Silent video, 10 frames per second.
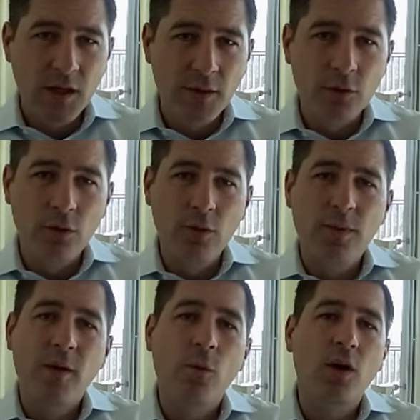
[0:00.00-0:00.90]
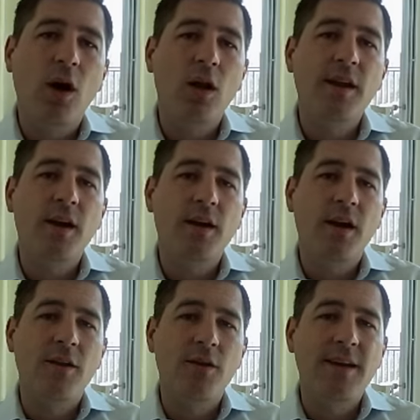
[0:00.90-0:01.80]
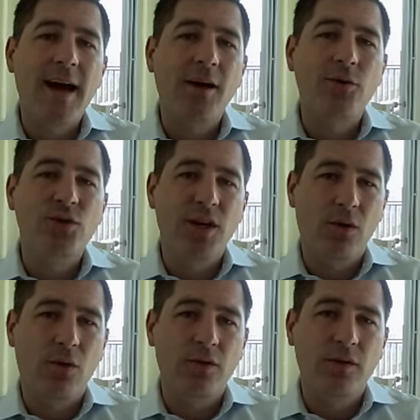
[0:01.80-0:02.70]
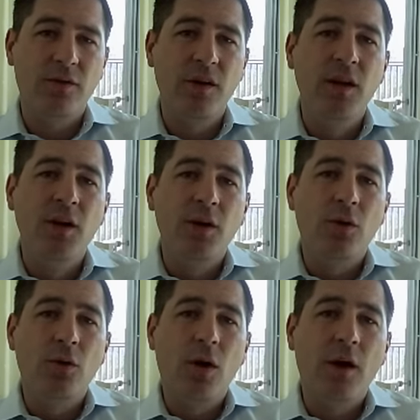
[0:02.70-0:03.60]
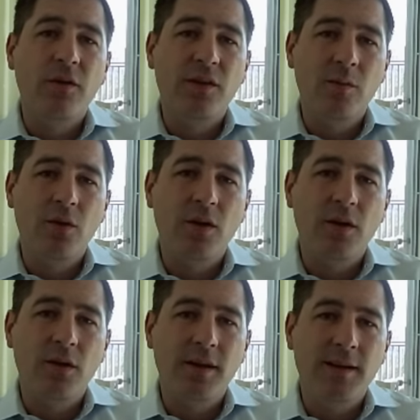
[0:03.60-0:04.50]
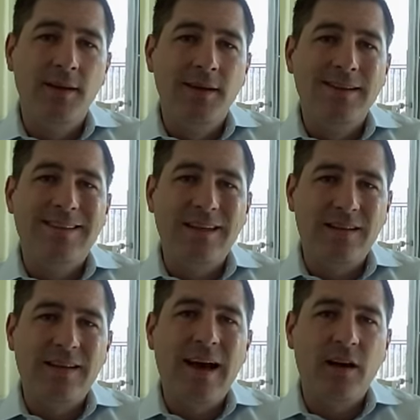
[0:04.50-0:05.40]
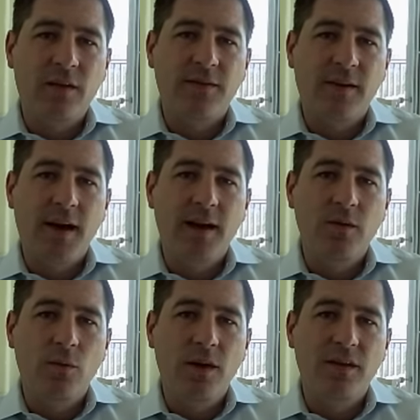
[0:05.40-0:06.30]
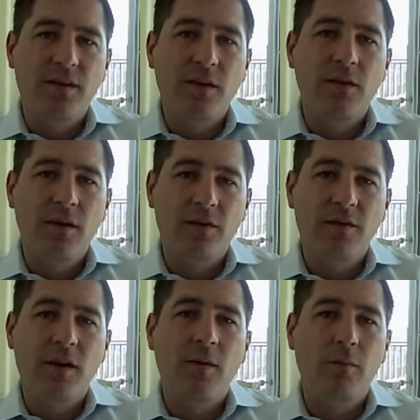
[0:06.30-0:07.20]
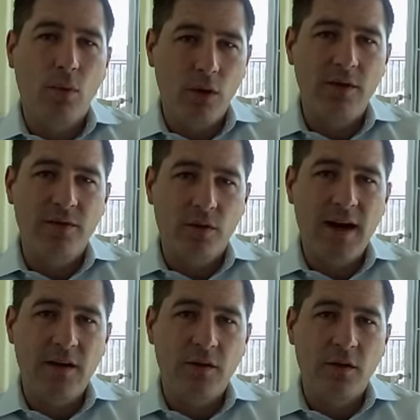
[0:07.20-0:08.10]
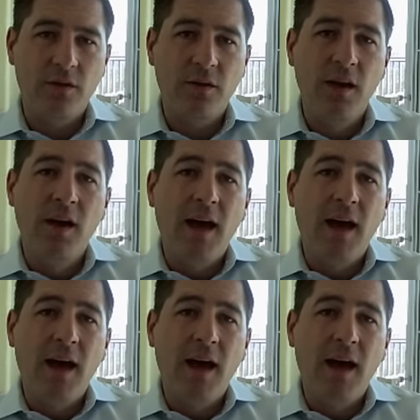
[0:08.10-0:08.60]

another group, and we're calling on other Yahoo shareholders who are similarly dissatisfied with this board of directors